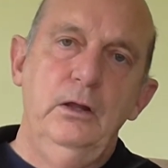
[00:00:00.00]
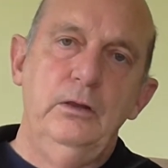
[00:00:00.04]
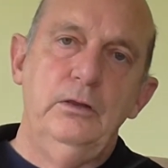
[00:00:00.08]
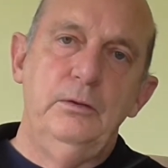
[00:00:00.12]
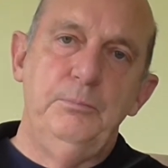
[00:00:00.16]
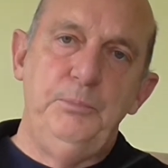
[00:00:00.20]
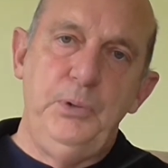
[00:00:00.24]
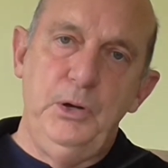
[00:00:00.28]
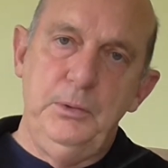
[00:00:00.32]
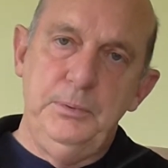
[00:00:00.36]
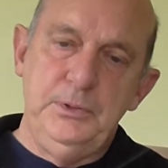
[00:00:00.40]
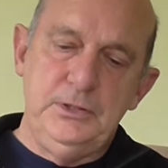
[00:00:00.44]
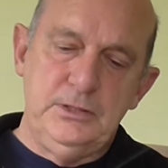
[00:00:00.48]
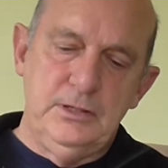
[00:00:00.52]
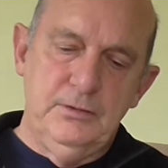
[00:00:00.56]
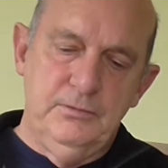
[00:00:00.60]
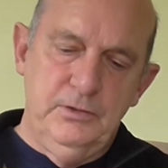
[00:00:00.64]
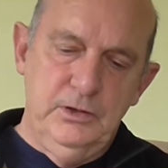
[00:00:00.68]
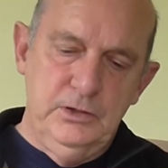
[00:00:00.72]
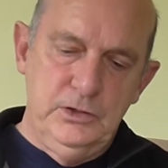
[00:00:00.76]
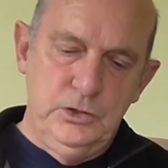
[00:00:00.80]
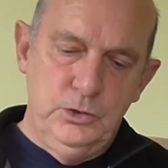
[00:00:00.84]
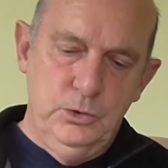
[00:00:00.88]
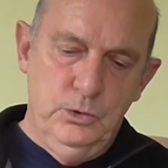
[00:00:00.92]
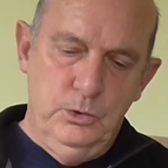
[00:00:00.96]
The purpose of
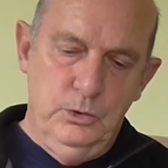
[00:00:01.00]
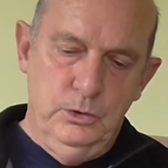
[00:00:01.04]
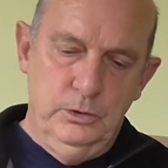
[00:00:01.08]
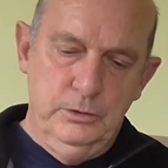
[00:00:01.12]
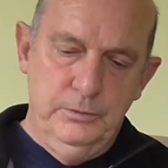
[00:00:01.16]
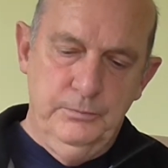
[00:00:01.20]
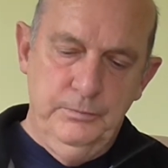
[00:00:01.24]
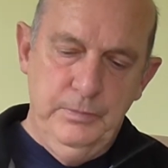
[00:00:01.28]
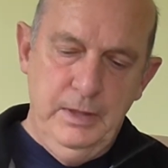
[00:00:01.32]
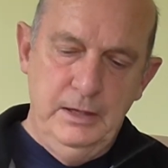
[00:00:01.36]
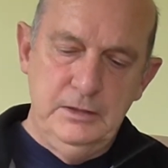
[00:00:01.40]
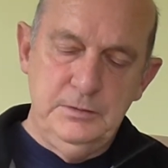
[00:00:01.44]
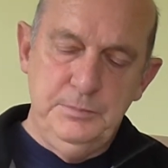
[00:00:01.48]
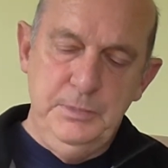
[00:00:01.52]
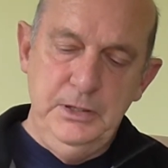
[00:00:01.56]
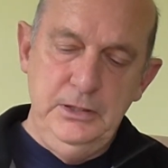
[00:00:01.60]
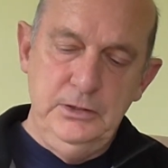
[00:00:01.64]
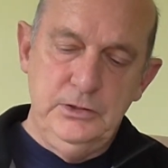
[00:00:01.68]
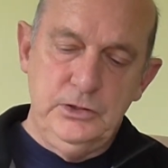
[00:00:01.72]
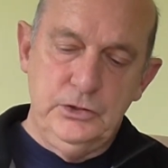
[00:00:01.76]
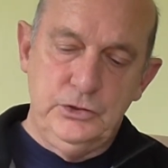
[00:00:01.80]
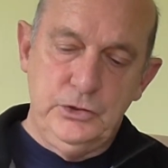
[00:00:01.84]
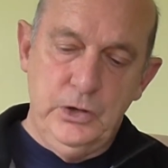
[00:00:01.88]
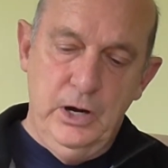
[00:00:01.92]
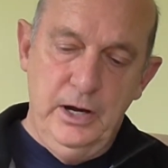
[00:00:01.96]
this talk has been
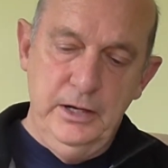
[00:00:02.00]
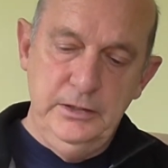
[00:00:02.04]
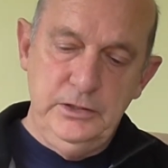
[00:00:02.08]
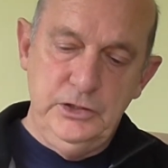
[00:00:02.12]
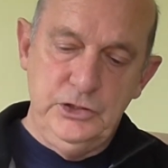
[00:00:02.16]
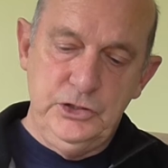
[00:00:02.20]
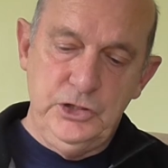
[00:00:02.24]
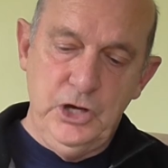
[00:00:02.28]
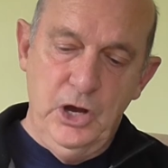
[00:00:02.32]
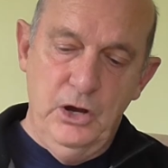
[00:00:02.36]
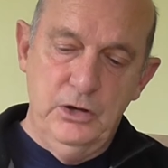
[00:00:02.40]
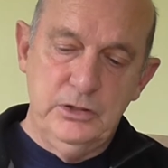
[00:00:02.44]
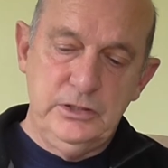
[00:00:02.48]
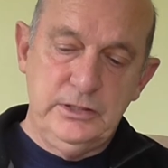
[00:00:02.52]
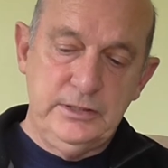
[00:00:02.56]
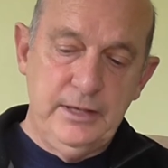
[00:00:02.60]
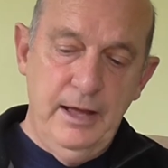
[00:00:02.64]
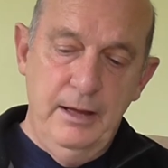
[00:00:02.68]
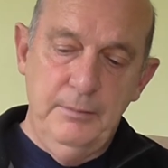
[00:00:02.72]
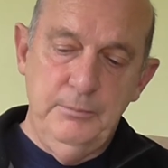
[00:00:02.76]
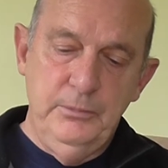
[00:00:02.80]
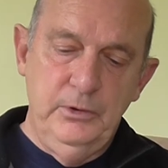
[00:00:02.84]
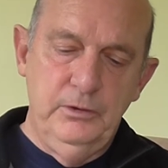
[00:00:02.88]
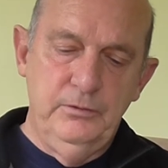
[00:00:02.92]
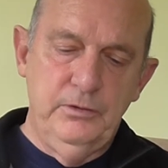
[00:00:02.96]
to try to show
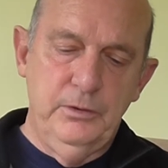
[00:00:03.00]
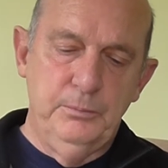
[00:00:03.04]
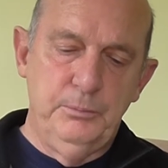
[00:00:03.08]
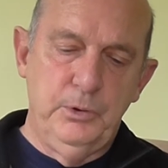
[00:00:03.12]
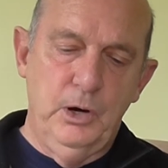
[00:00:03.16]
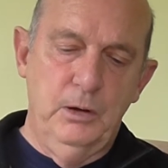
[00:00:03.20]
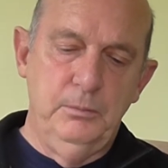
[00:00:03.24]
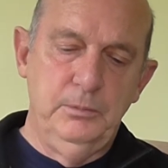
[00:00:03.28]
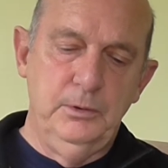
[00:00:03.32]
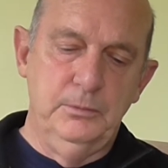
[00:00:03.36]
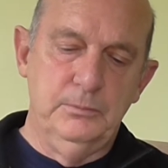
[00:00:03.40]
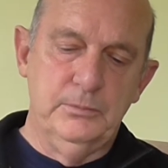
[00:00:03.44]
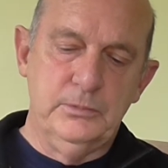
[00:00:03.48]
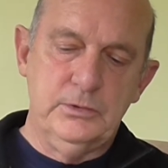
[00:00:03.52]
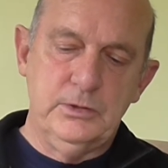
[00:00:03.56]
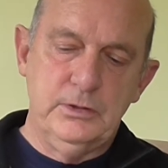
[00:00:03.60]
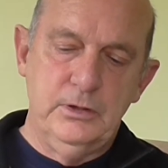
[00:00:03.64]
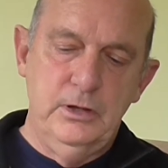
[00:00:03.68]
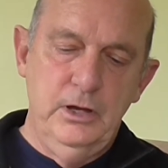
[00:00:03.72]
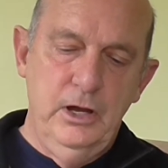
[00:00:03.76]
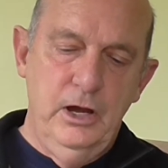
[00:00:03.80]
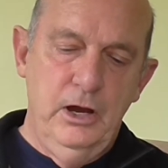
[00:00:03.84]
some of the problems